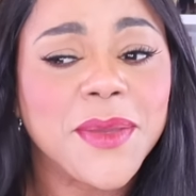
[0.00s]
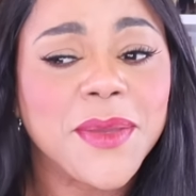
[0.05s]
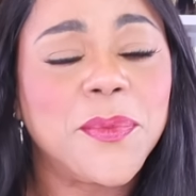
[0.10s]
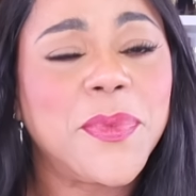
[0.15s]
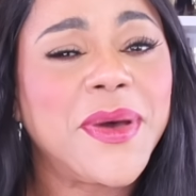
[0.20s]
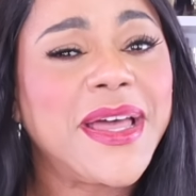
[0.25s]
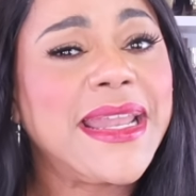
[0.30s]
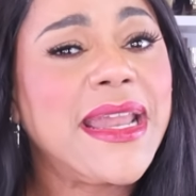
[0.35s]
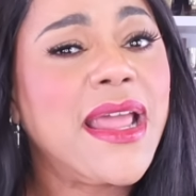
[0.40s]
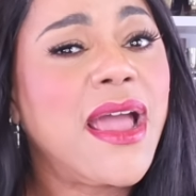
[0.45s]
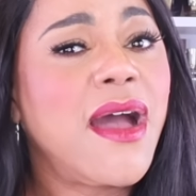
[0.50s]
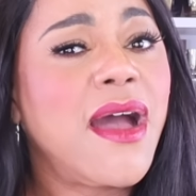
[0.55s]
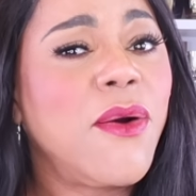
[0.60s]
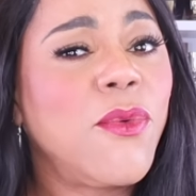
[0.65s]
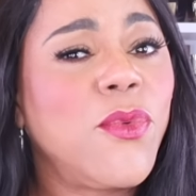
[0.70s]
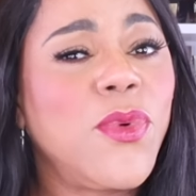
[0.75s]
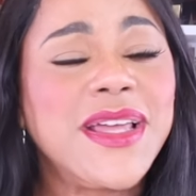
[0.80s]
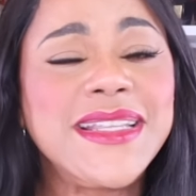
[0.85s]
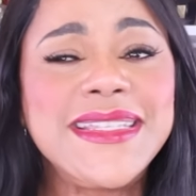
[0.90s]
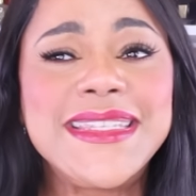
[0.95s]
But
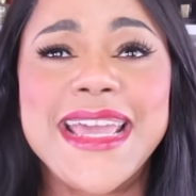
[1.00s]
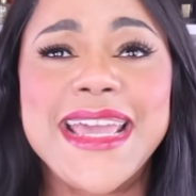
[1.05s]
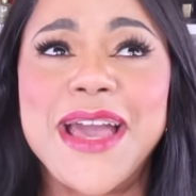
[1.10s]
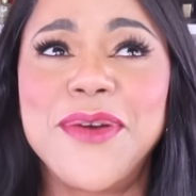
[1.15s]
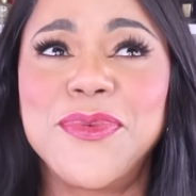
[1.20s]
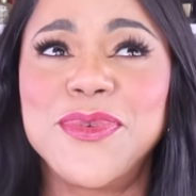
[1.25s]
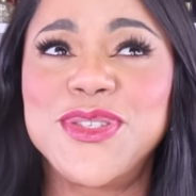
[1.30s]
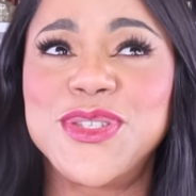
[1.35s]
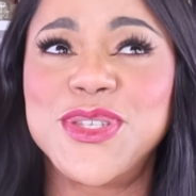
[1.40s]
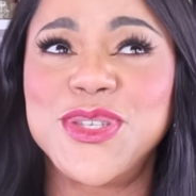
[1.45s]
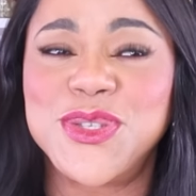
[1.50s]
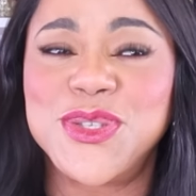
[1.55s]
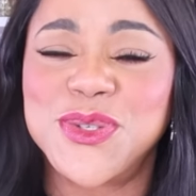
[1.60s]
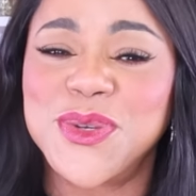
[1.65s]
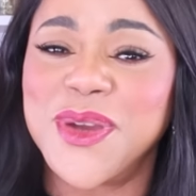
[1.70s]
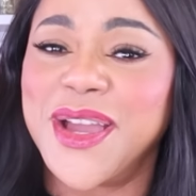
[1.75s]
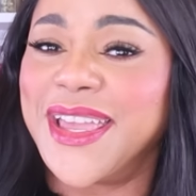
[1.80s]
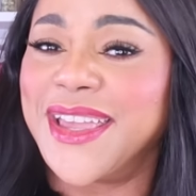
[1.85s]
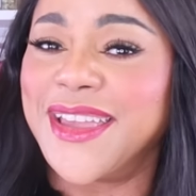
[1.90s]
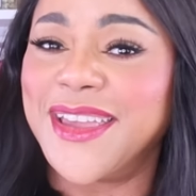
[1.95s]
one day I was just
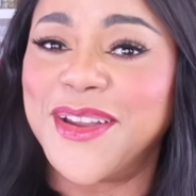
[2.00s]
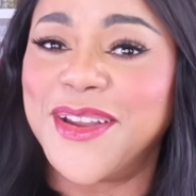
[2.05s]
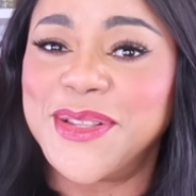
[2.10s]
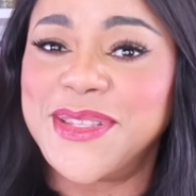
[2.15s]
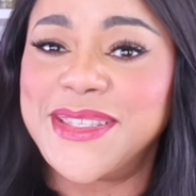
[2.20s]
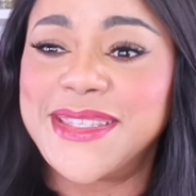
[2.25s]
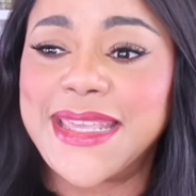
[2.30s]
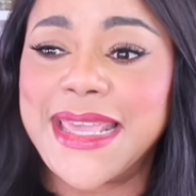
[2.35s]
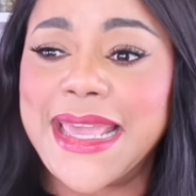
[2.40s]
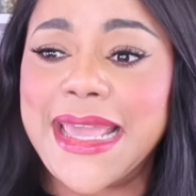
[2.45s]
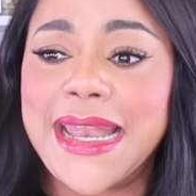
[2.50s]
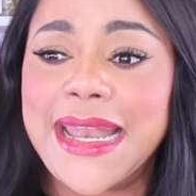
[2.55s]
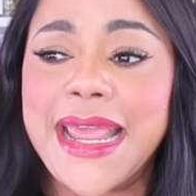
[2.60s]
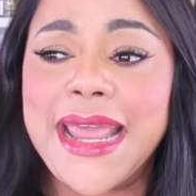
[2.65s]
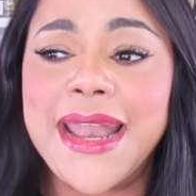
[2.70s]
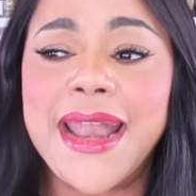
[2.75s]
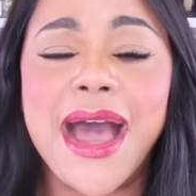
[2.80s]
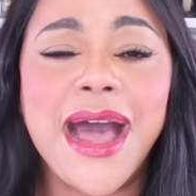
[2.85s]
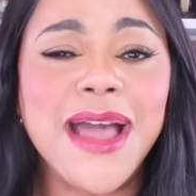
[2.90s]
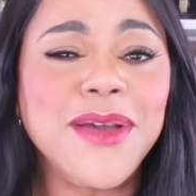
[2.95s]
trying it on skin
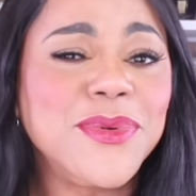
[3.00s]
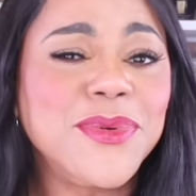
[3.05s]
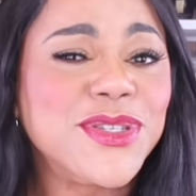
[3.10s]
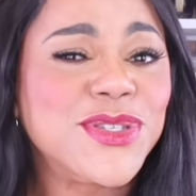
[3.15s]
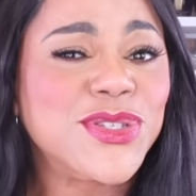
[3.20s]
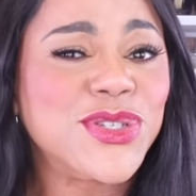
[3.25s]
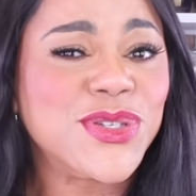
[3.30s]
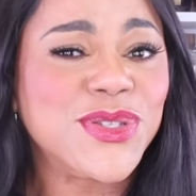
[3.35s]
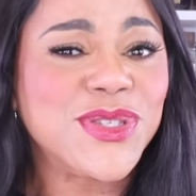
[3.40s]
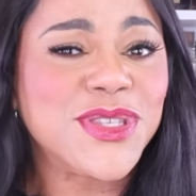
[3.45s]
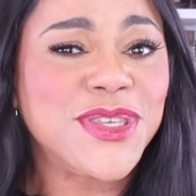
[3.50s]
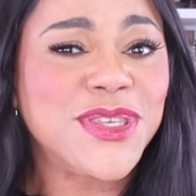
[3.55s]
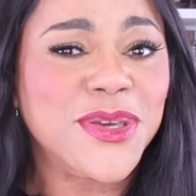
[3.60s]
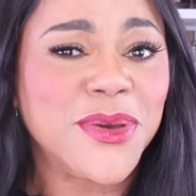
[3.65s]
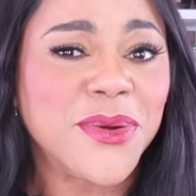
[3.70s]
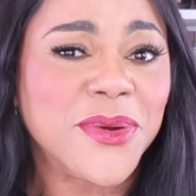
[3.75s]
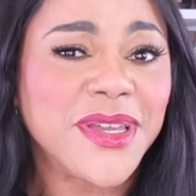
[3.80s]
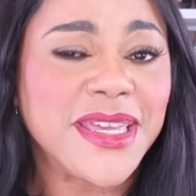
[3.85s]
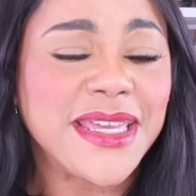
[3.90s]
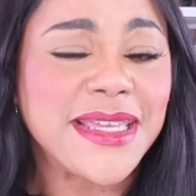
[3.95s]
and I was just
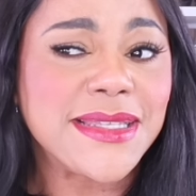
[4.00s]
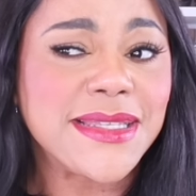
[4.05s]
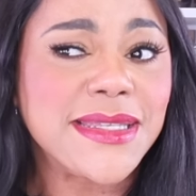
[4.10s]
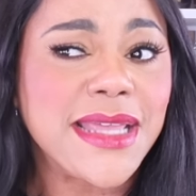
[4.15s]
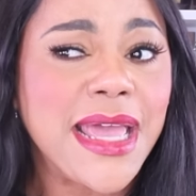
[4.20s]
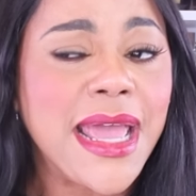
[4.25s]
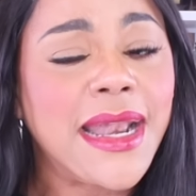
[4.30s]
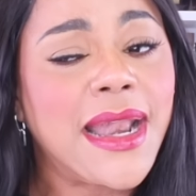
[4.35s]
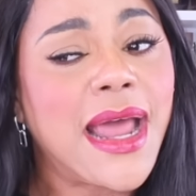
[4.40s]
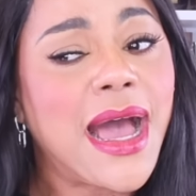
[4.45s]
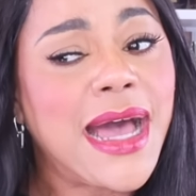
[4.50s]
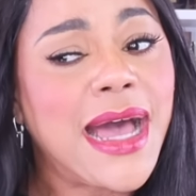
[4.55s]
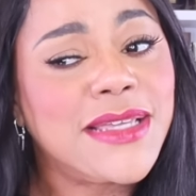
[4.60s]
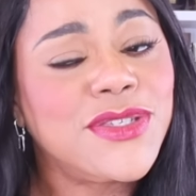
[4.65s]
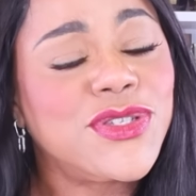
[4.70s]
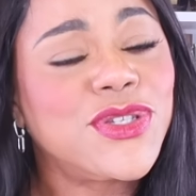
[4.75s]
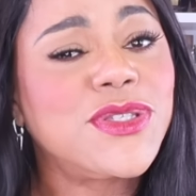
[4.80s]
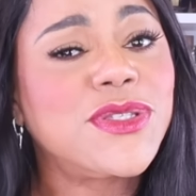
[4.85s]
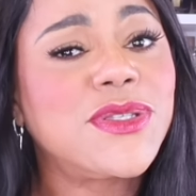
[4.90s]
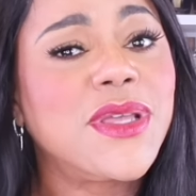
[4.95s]
curious, and I
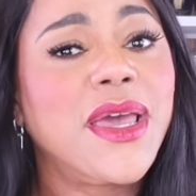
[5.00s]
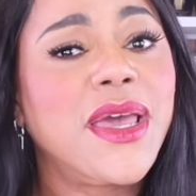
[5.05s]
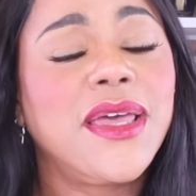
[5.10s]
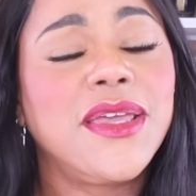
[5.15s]
just,